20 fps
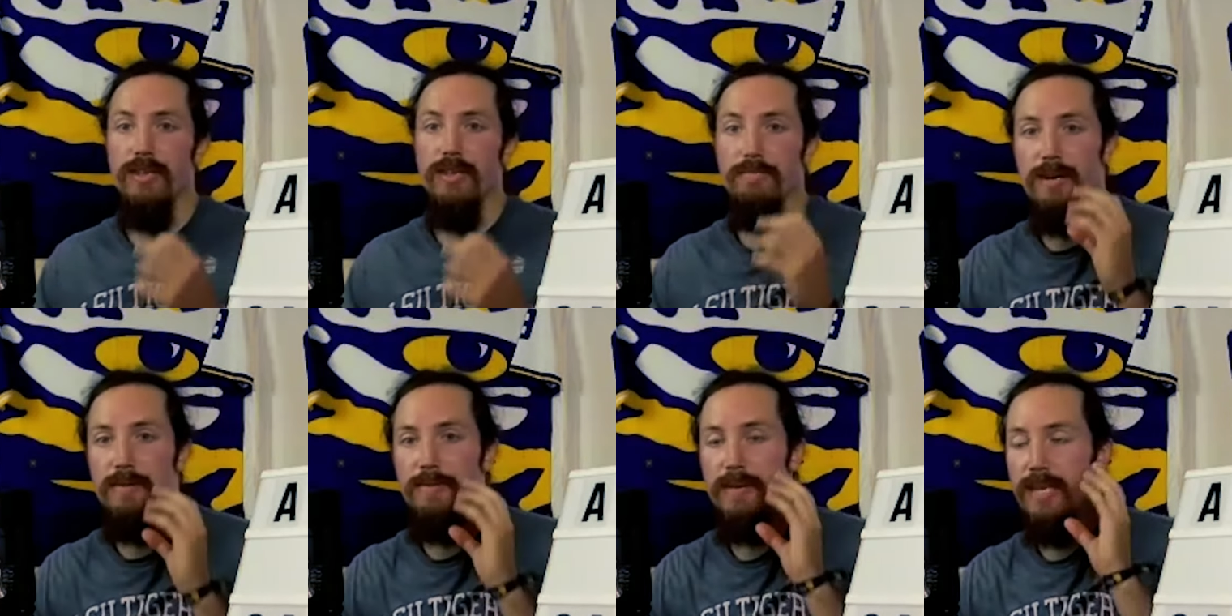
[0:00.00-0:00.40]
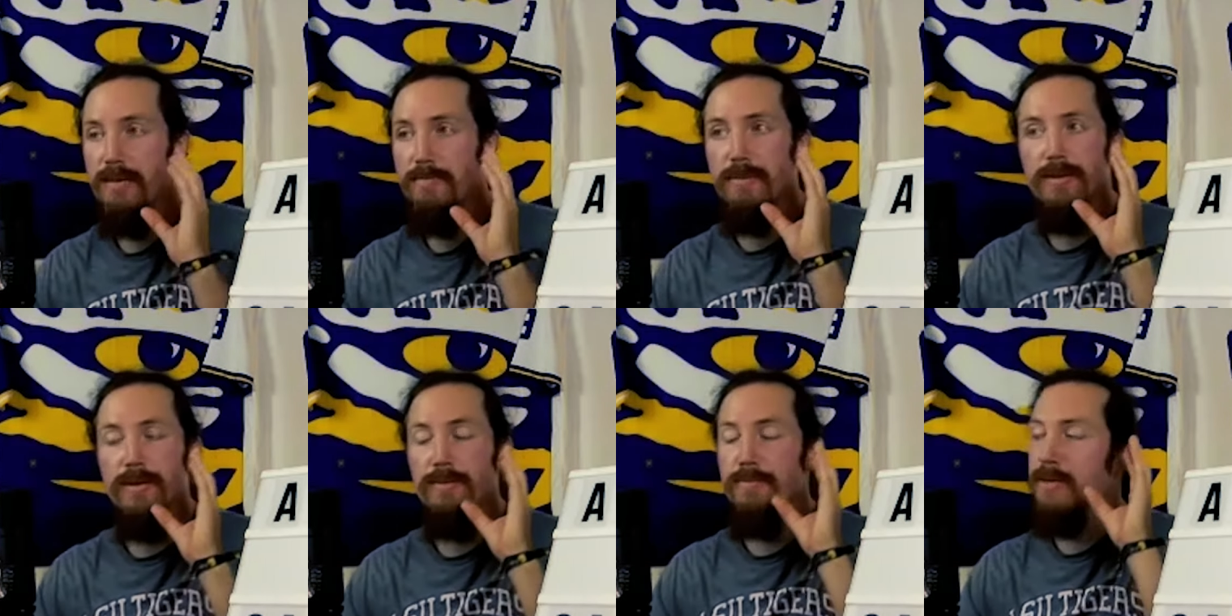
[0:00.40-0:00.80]

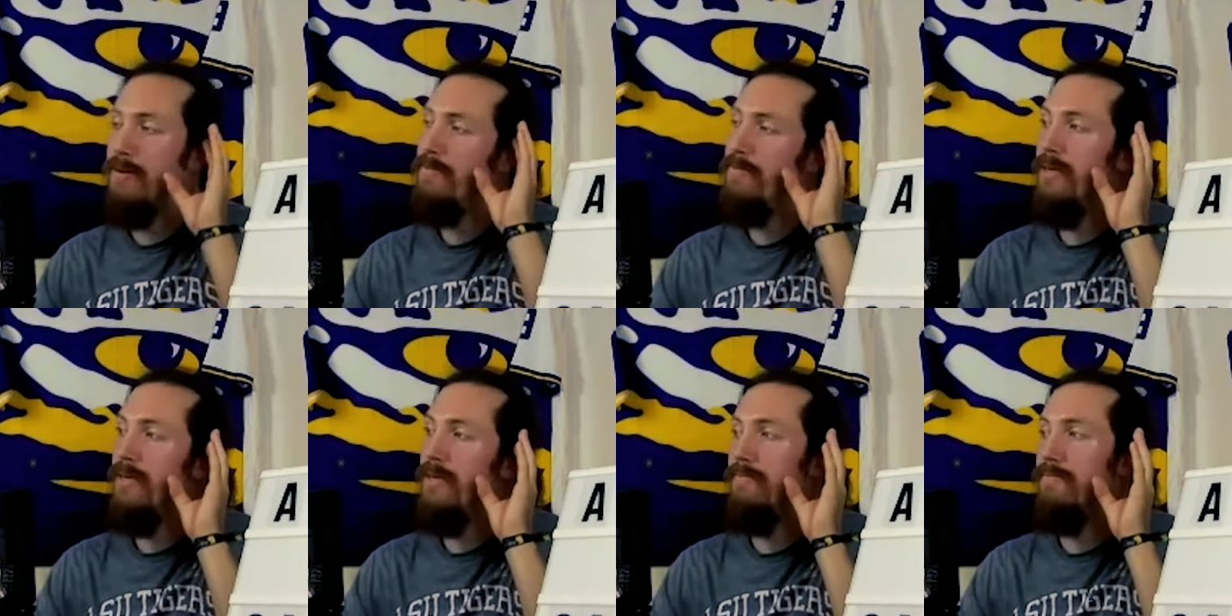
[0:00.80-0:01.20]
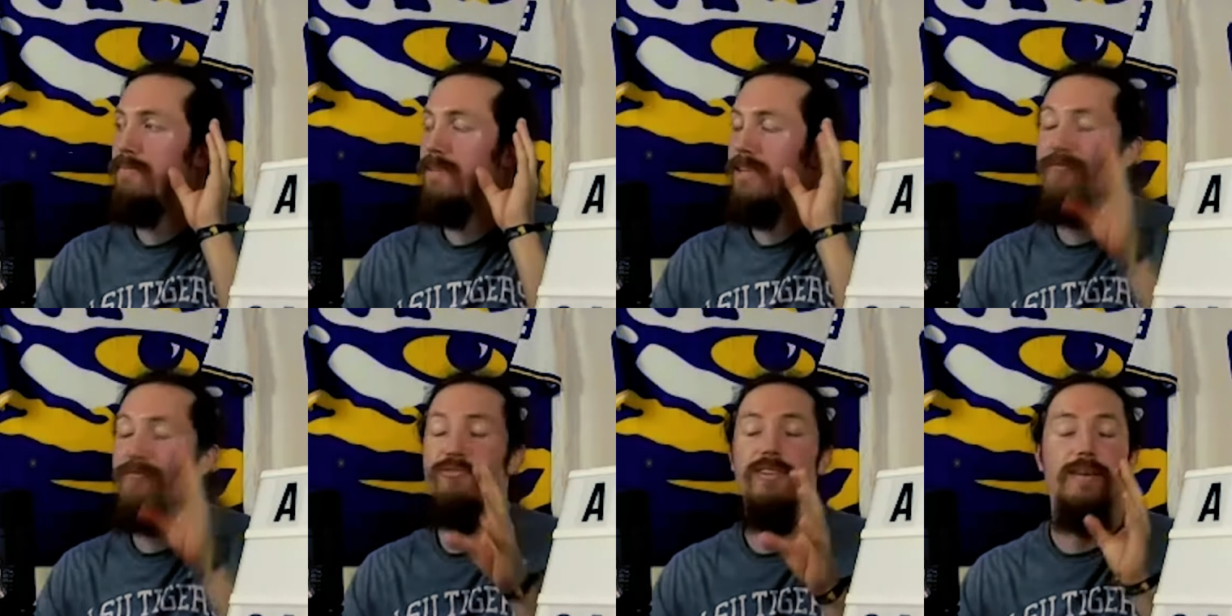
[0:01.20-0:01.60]
I'm
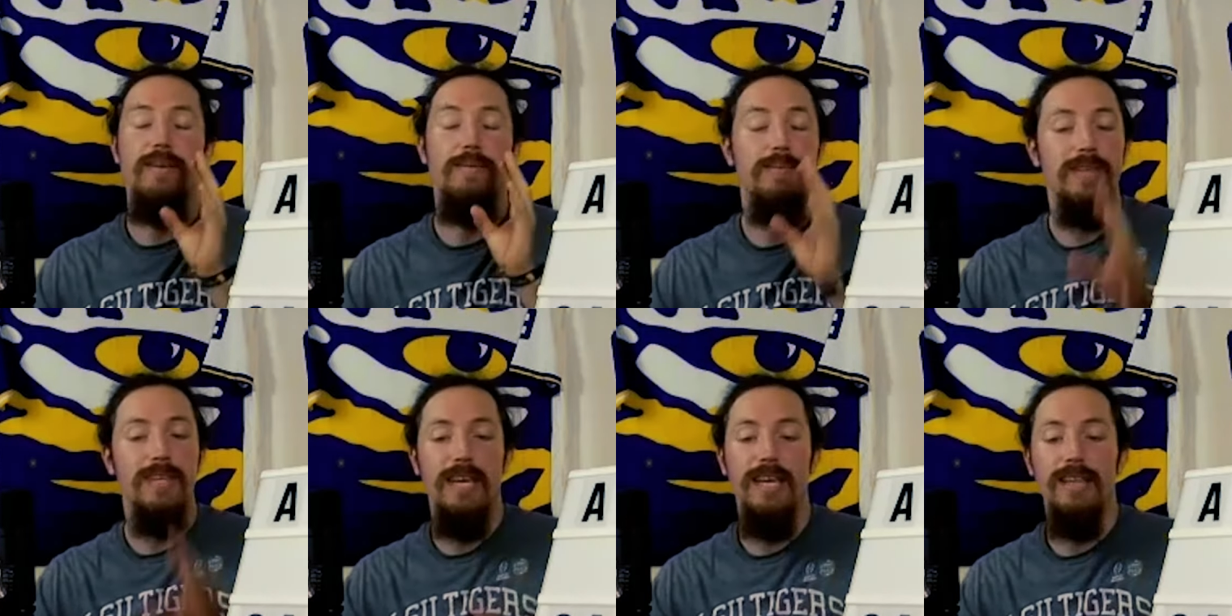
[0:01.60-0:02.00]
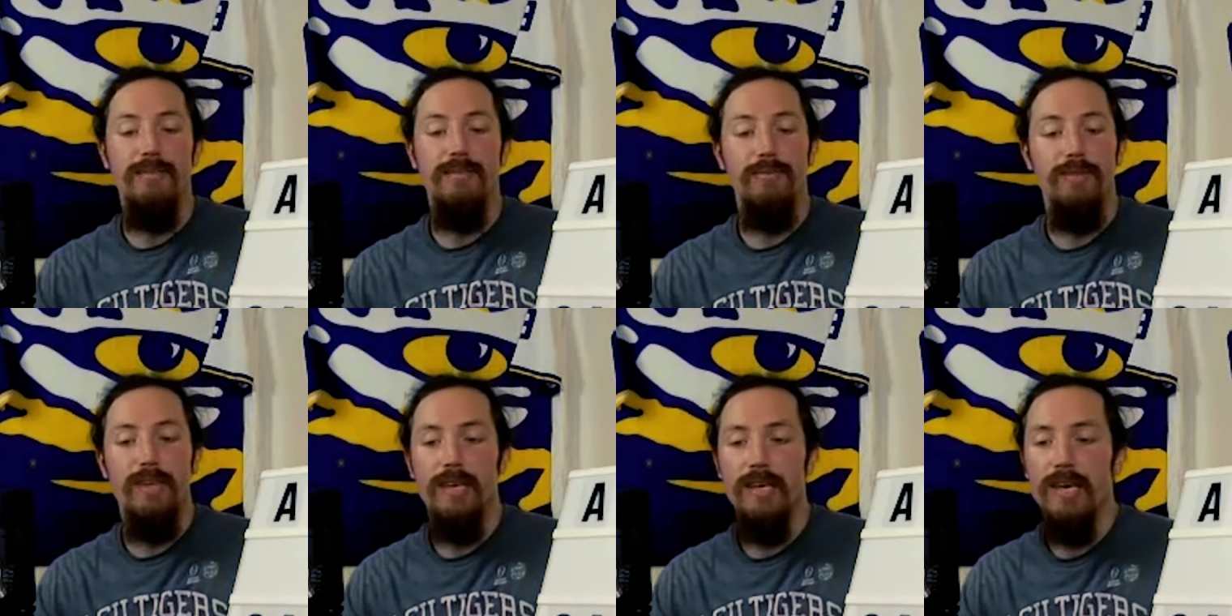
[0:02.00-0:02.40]
literally obsessed
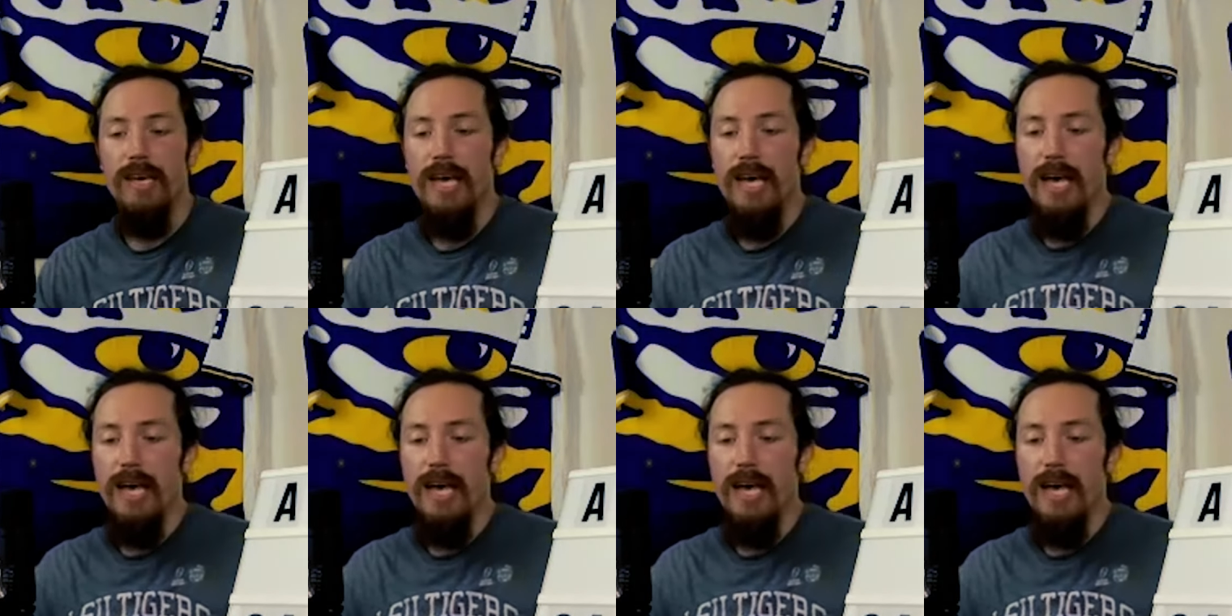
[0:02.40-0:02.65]
with it.